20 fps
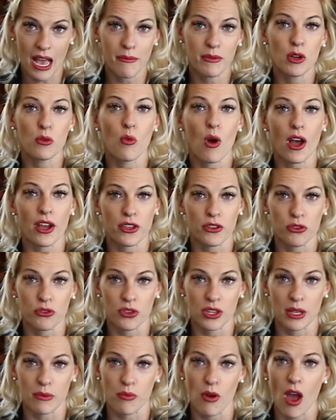I'm going to walk you
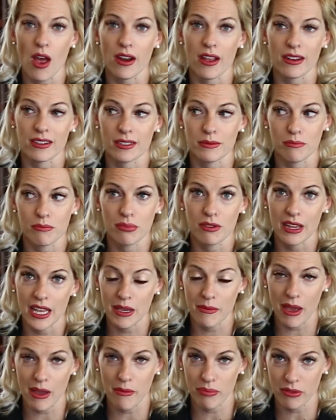through the product
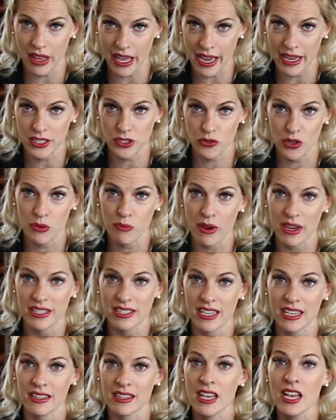play by play, screen by
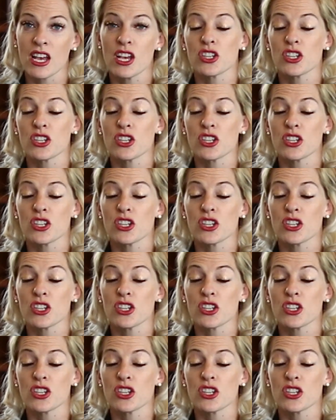scene,